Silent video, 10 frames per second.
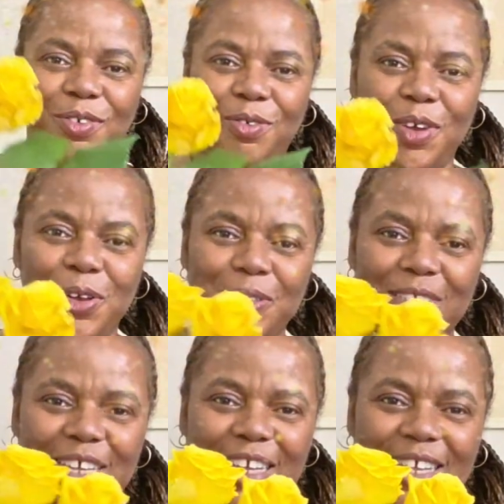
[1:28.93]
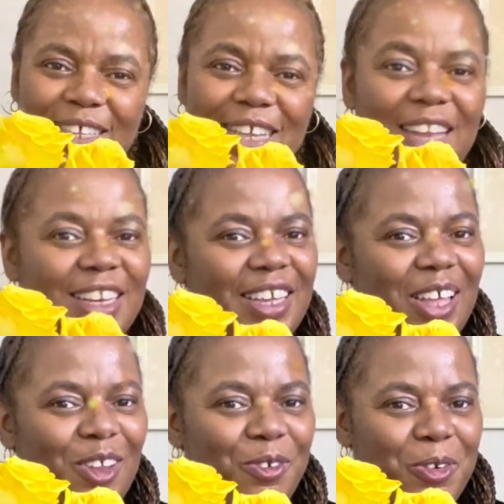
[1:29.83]
roses and
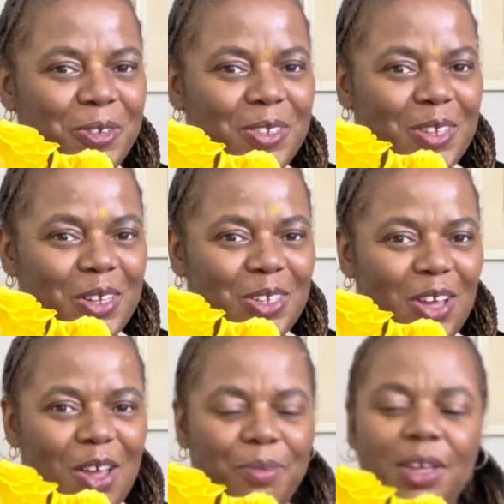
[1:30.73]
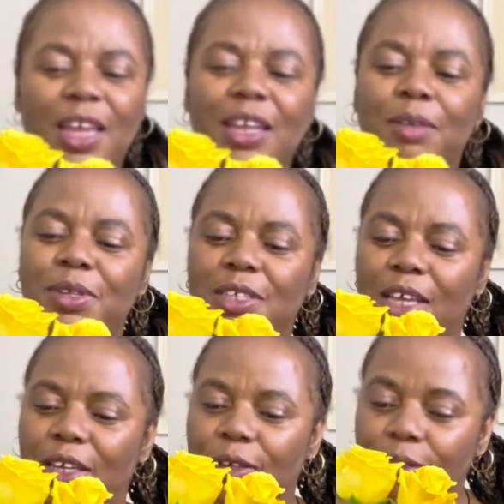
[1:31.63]
yellow roses on top. And let me
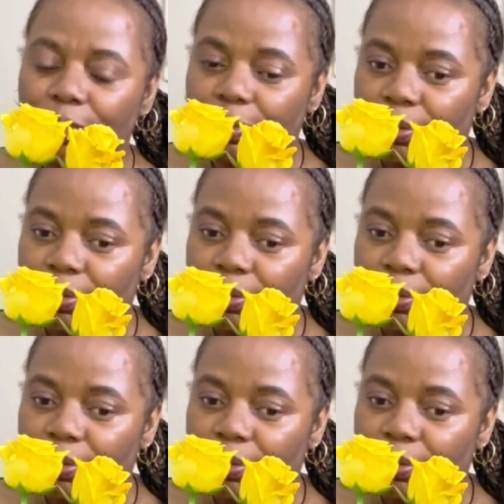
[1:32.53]
tell you,